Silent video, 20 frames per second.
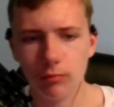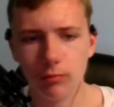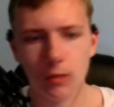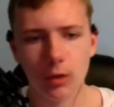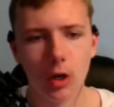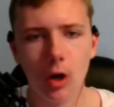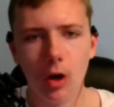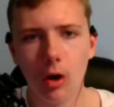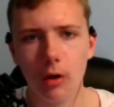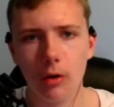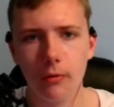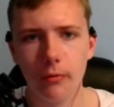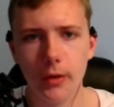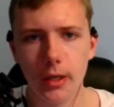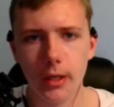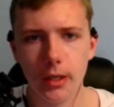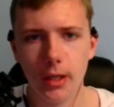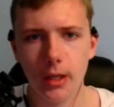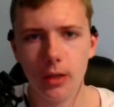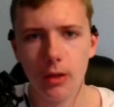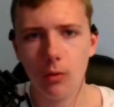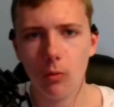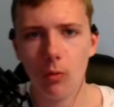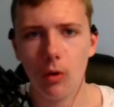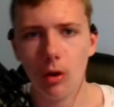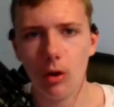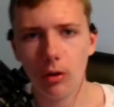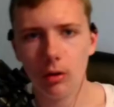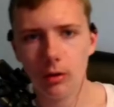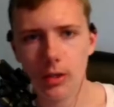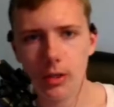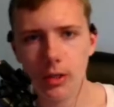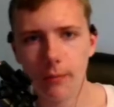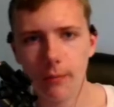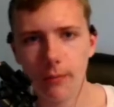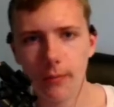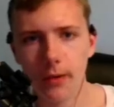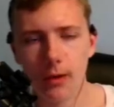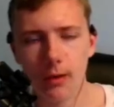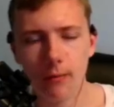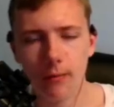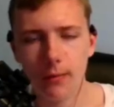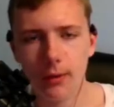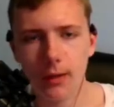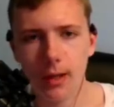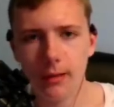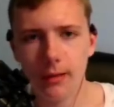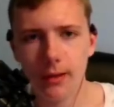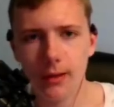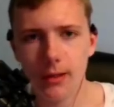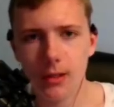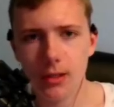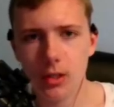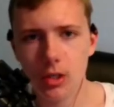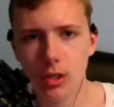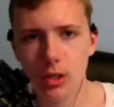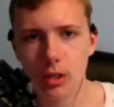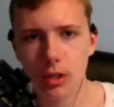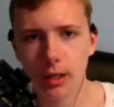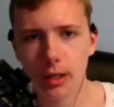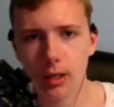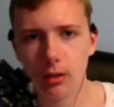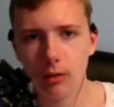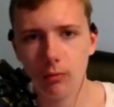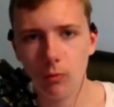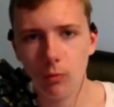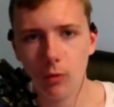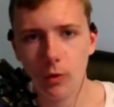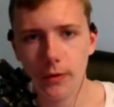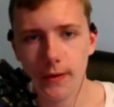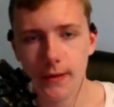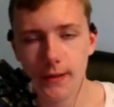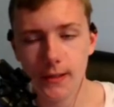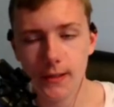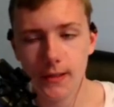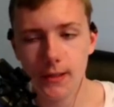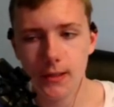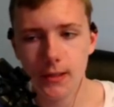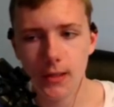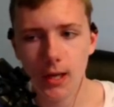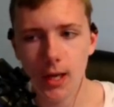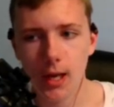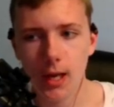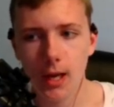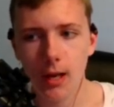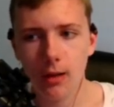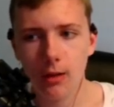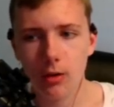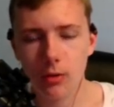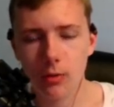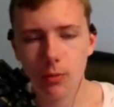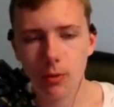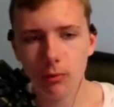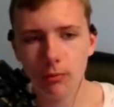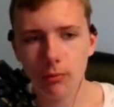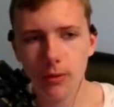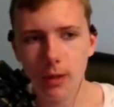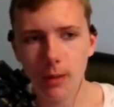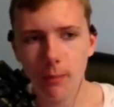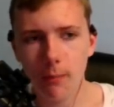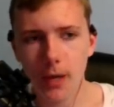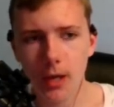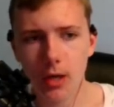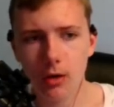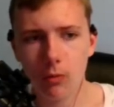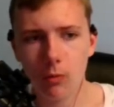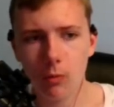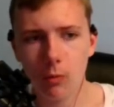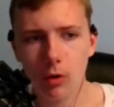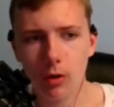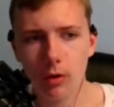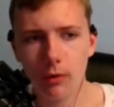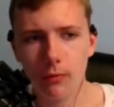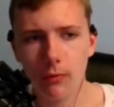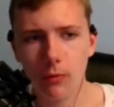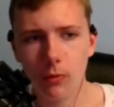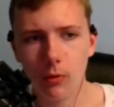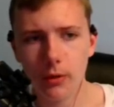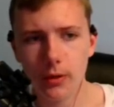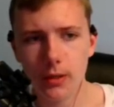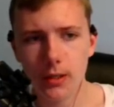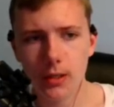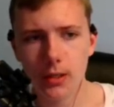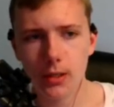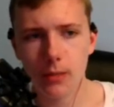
carving in the wall or something. I think this is just like what this is. There's probably a better word for this,